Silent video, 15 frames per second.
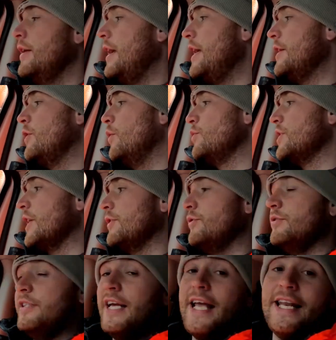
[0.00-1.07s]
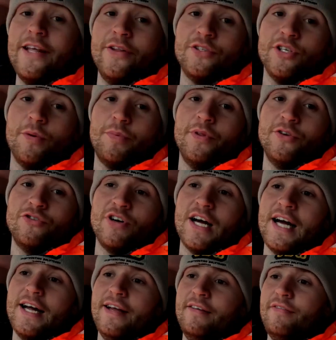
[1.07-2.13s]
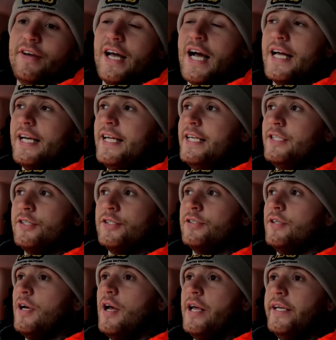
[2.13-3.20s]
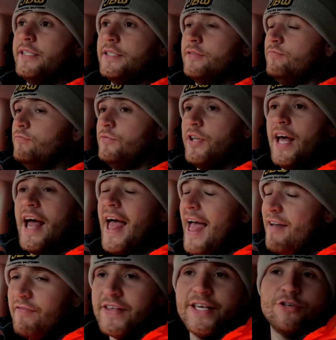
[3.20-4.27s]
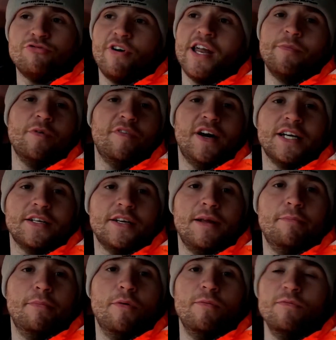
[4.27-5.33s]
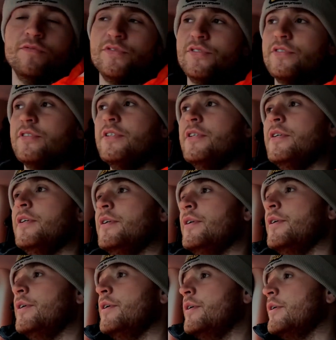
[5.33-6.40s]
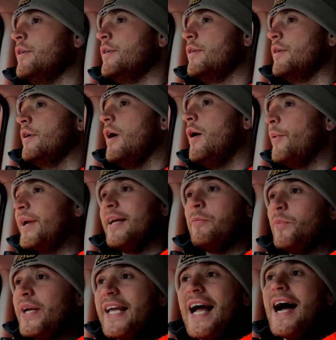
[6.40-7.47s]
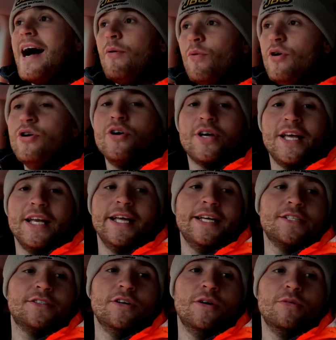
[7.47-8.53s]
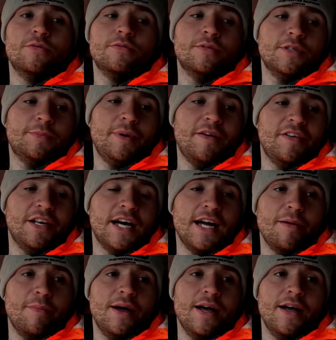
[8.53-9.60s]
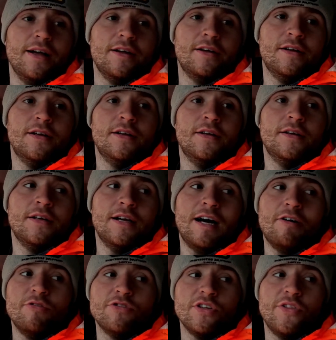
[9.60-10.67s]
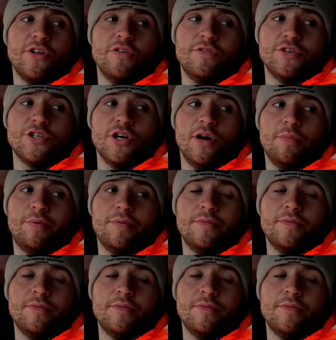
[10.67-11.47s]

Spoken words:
Aco channels in at the top of the drive, and it's the heaviest rain we've had in months. We can't work in it, so it's a bit of a nightmare. Aaron's on the other job.